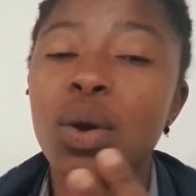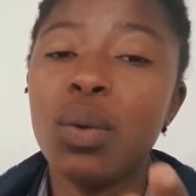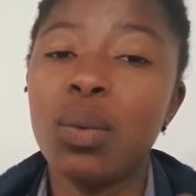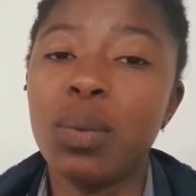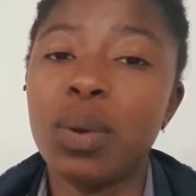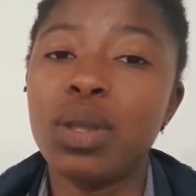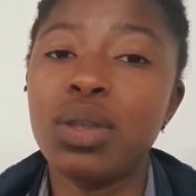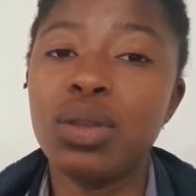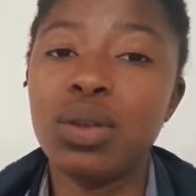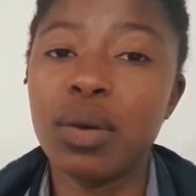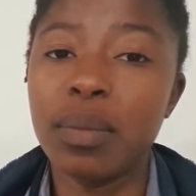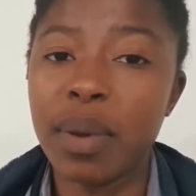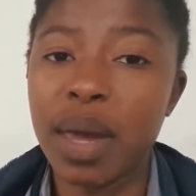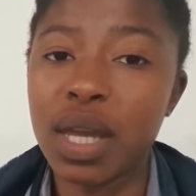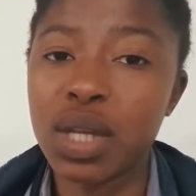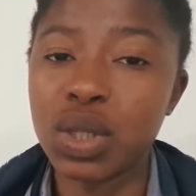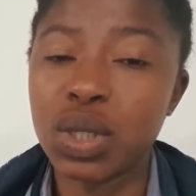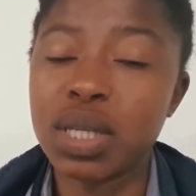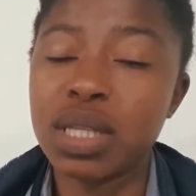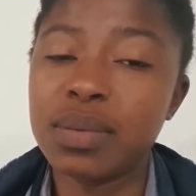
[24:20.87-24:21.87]
with your
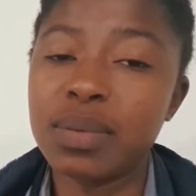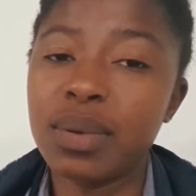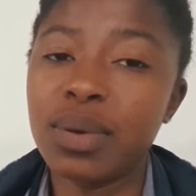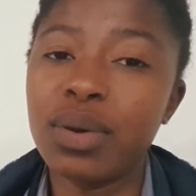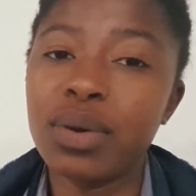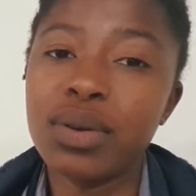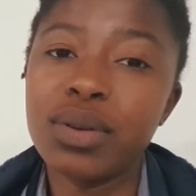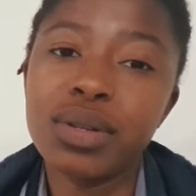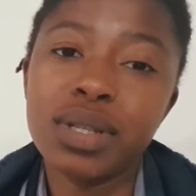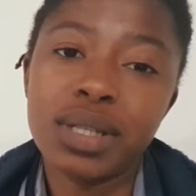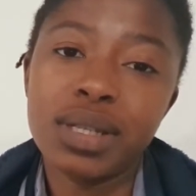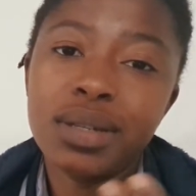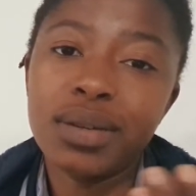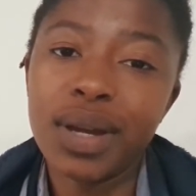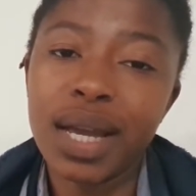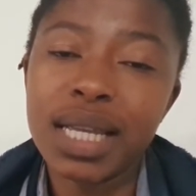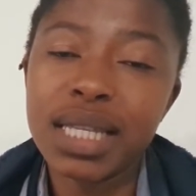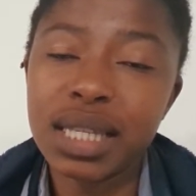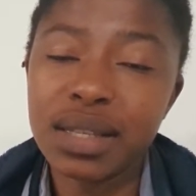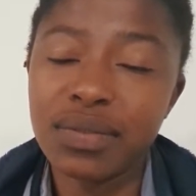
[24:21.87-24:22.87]
patients, because,
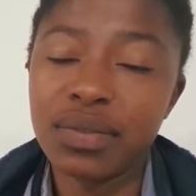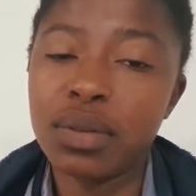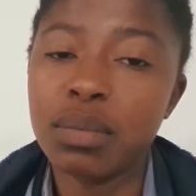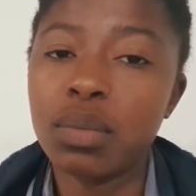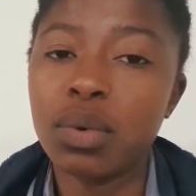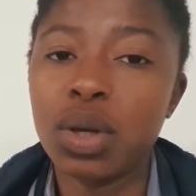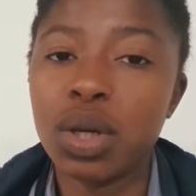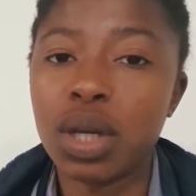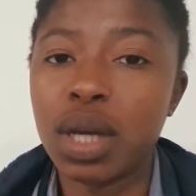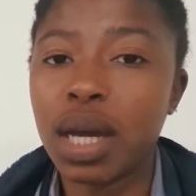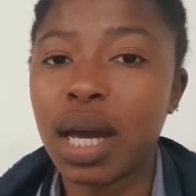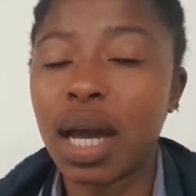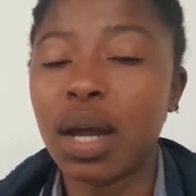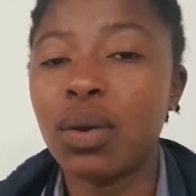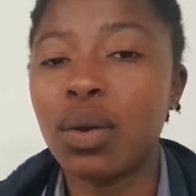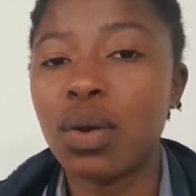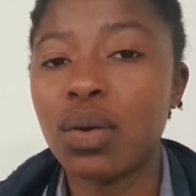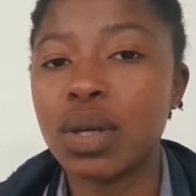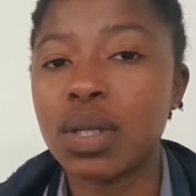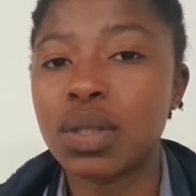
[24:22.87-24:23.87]
as a female, you can't
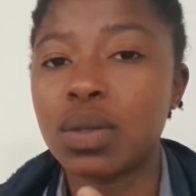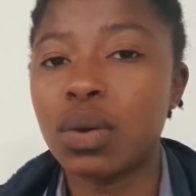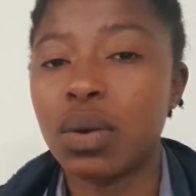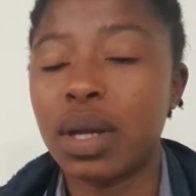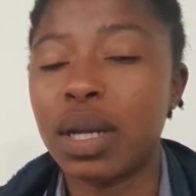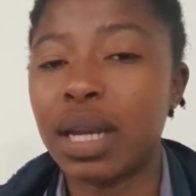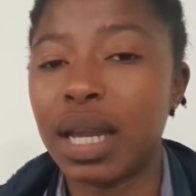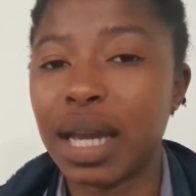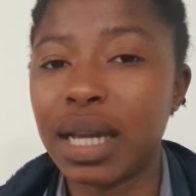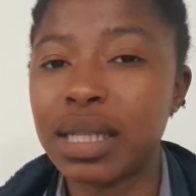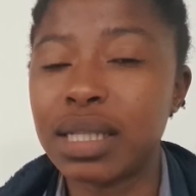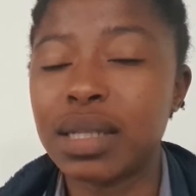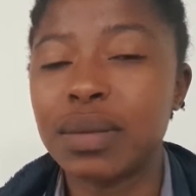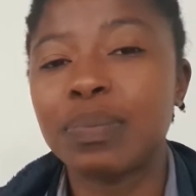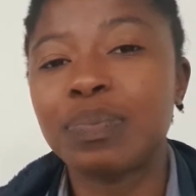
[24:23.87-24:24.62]
always connect